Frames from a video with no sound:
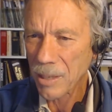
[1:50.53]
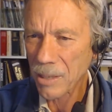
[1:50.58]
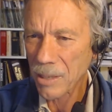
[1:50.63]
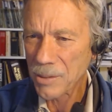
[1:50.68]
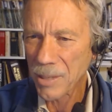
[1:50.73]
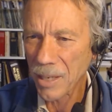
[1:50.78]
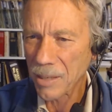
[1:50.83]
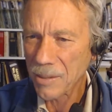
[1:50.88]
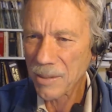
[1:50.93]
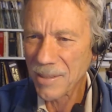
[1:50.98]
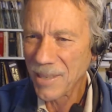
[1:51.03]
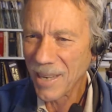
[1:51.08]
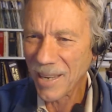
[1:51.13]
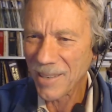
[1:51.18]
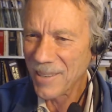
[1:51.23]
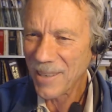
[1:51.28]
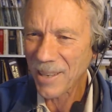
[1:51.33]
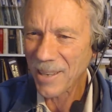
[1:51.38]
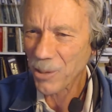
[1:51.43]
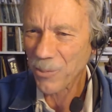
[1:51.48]
That's not
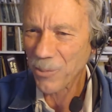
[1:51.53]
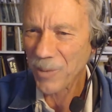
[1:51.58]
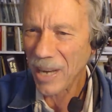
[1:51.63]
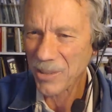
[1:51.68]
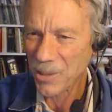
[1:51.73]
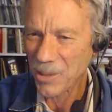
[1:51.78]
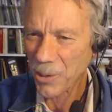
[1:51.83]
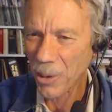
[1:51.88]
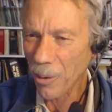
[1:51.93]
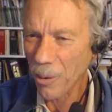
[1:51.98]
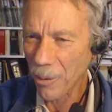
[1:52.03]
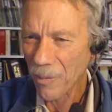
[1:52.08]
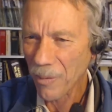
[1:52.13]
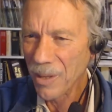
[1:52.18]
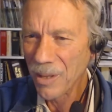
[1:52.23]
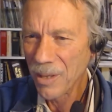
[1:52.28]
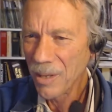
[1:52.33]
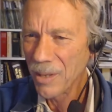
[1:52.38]
the fact at all.